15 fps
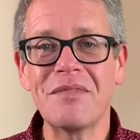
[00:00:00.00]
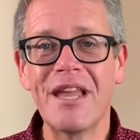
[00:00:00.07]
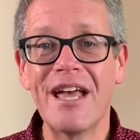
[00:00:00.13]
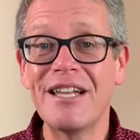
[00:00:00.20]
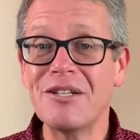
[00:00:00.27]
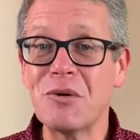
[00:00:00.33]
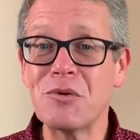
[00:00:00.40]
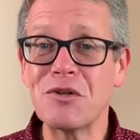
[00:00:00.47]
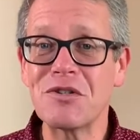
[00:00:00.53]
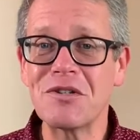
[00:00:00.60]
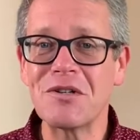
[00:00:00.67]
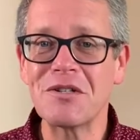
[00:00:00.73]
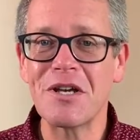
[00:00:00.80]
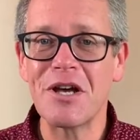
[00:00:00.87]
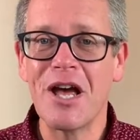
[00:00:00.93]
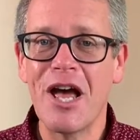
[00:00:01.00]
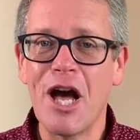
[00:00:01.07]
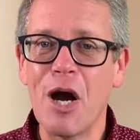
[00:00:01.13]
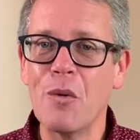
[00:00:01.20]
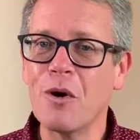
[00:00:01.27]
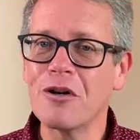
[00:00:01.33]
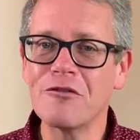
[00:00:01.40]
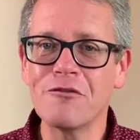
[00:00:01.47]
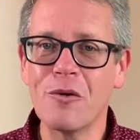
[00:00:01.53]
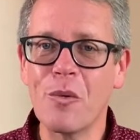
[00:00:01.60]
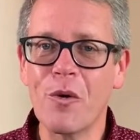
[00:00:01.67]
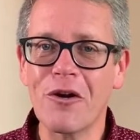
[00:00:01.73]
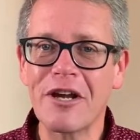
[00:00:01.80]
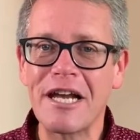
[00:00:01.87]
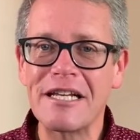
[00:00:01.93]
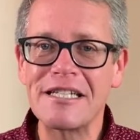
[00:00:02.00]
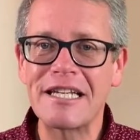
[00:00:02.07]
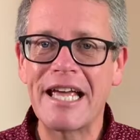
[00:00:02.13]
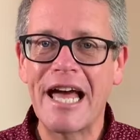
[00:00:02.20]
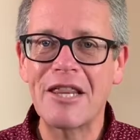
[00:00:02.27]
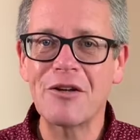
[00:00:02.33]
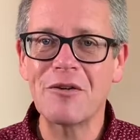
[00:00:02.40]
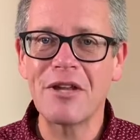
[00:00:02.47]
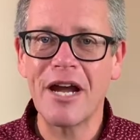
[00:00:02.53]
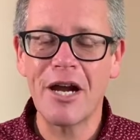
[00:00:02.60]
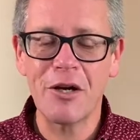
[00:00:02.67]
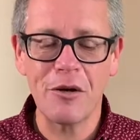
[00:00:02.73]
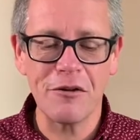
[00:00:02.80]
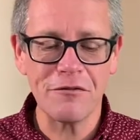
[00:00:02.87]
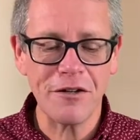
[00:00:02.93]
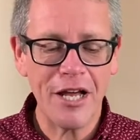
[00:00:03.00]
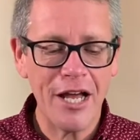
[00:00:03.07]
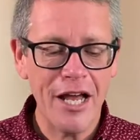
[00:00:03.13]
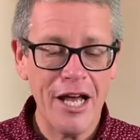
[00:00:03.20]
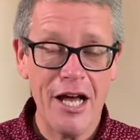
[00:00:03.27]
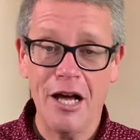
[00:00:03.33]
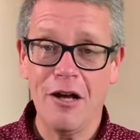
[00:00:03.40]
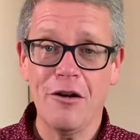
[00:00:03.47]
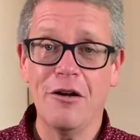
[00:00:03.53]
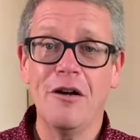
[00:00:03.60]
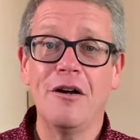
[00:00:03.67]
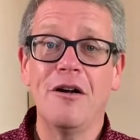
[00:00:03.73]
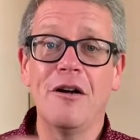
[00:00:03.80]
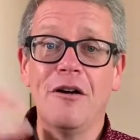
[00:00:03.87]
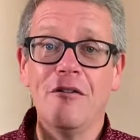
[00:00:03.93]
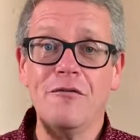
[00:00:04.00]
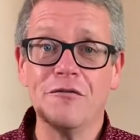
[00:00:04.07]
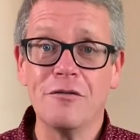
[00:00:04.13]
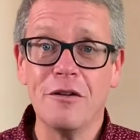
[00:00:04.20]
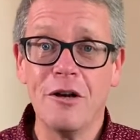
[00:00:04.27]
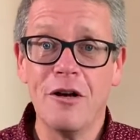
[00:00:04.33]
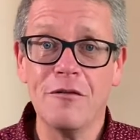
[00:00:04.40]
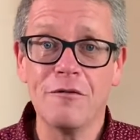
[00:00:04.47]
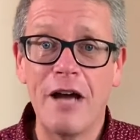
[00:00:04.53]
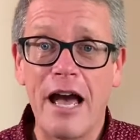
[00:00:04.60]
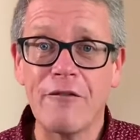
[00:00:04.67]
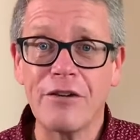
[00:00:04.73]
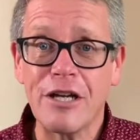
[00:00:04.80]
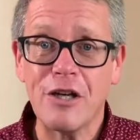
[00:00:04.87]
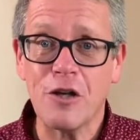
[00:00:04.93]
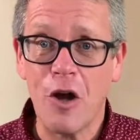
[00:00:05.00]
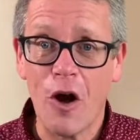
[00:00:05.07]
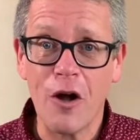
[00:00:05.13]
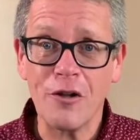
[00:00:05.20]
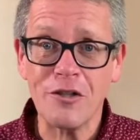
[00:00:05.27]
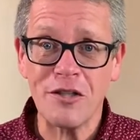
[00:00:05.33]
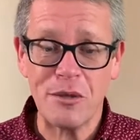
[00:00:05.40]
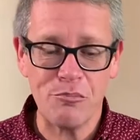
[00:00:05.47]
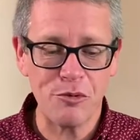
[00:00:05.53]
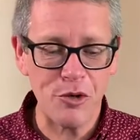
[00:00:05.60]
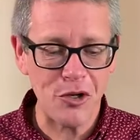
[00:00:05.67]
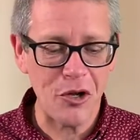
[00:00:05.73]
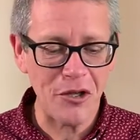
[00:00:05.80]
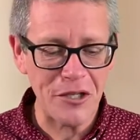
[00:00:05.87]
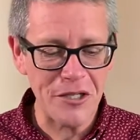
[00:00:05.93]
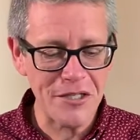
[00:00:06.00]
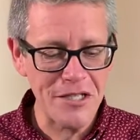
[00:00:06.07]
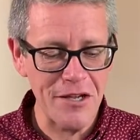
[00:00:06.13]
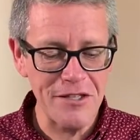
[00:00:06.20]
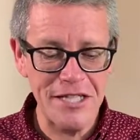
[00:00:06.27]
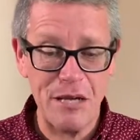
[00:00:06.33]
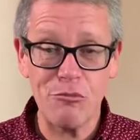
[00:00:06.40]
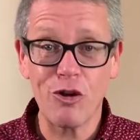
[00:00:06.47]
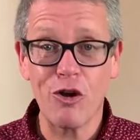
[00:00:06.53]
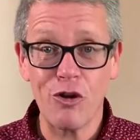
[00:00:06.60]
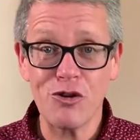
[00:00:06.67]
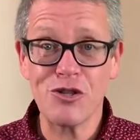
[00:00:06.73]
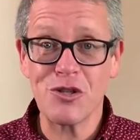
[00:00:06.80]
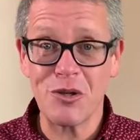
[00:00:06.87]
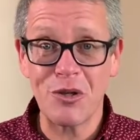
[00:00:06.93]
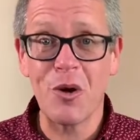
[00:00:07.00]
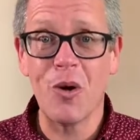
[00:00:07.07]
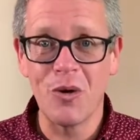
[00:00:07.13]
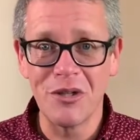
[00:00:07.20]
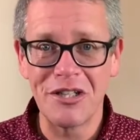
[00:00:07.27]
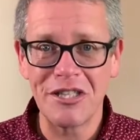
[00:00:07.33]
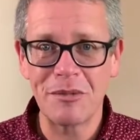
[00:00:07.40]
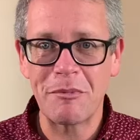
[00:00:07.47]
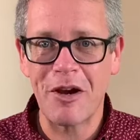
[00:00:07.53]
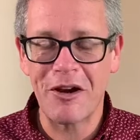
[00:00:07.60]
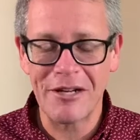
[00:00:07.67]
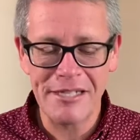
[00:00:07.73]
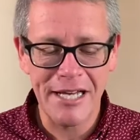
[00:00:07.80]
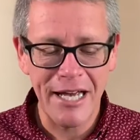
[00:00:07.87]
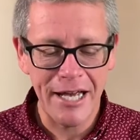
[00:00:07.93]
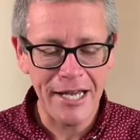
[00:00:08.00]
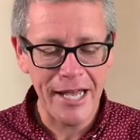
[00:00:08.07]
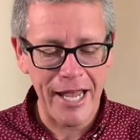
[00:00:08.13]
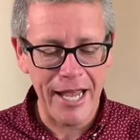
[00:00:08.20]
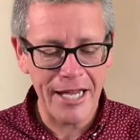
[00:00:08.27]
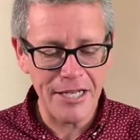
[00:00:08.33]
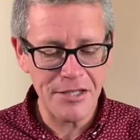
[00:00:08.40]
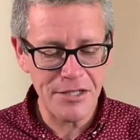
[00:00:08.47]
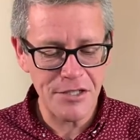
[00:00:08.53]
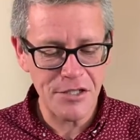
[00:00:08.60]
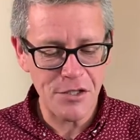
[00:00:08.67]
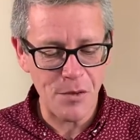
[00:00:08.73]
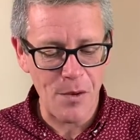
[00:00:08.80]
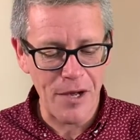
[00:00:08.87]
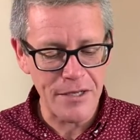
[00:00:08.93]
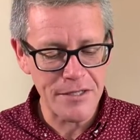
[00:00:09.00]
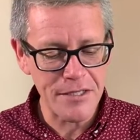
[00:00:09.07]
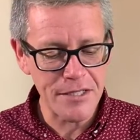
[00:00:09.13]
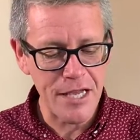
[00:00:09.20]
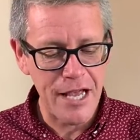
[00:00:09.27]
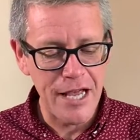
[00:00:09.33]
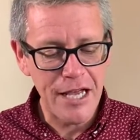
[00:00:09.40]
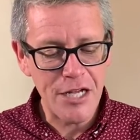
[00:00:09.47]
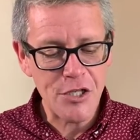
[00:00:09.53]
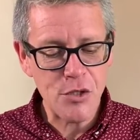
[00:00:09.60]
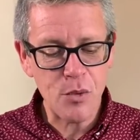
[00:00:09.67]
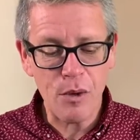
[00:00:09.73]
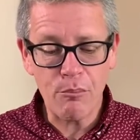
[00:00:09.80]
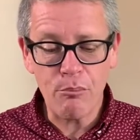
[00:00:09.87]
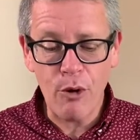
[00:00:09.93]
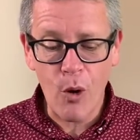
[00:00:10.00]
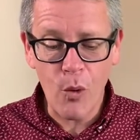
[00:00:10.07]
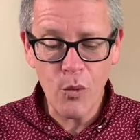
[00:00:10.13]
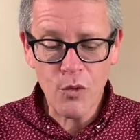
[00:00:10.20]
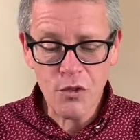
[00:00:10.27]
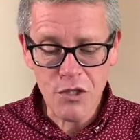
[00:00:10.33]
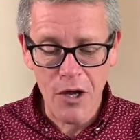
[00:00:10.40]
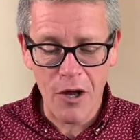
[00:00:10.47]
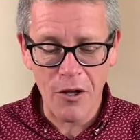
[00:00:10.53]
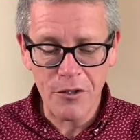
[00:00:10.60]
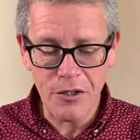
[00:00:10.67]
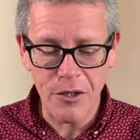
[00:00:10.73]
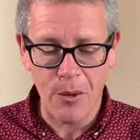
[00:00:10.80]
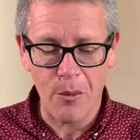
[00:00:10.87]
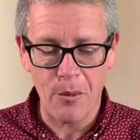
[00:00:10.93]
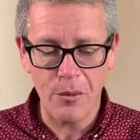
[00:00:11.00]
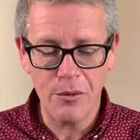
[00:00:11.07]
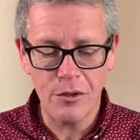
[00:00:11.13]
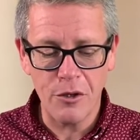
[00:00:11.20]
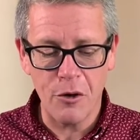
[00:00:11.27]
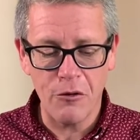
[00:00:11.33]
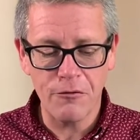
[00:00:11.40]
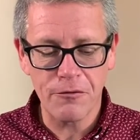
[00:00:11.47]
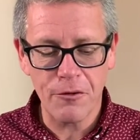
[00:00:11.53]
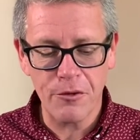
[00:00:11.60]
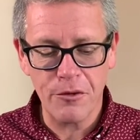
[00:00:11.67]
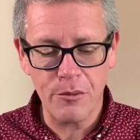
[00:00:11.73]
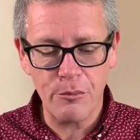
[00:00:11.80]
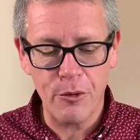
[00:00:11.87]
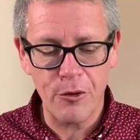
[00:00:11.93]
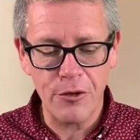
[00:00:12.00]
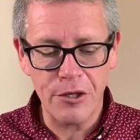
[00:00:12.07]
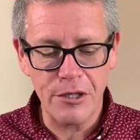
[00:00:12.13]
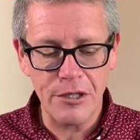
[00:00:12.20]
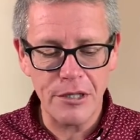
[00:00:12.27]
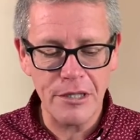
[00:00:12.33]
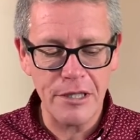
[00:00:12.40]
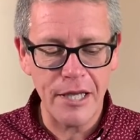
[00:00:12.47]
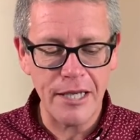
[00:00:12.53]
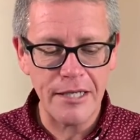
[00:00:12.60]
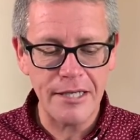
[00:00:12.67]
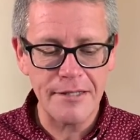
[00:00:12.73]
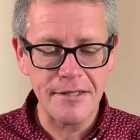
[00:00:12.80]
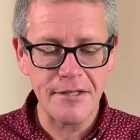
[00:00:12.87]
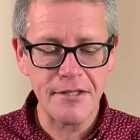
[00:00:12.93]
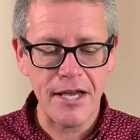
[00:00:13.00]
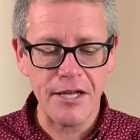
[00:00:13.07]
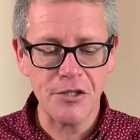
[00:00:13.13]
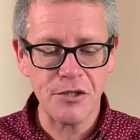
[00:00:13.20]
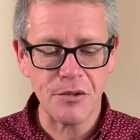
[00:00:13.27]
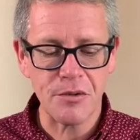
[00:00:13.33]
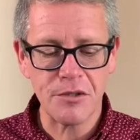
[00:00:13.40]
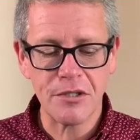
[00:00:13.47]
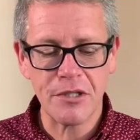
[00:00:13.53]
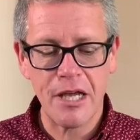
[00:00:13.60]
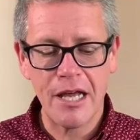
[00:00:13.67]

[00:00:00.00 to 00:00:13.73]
And notice there's a, a wonderful working together there of, uh, of, of having God's input on this. It seemed good to the Holy Spirit and to us to impose on you no further burden than these essentials